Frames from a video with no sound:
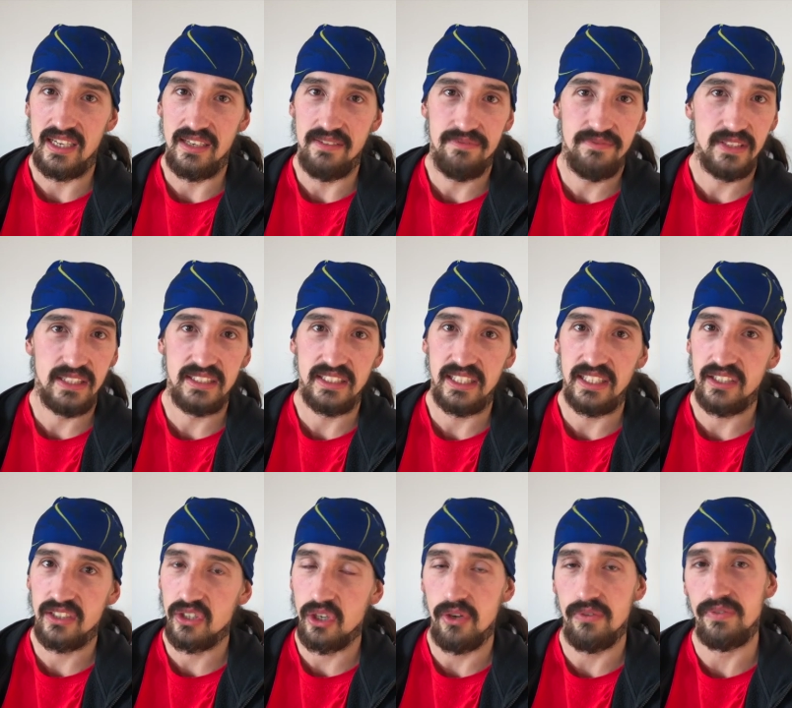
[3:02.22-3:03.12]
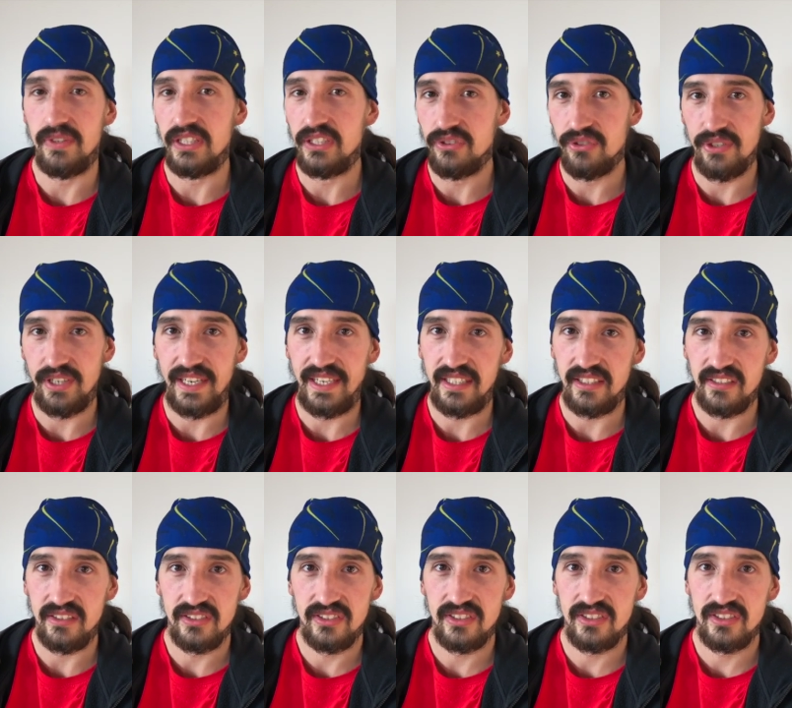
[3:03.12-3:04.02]
fizzy coffee
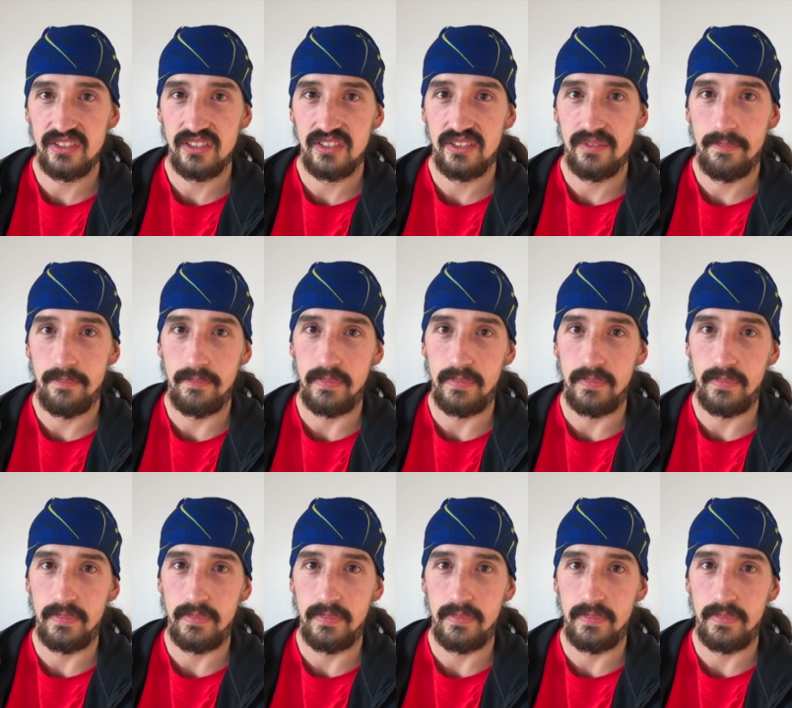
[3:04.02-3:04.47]
drinks,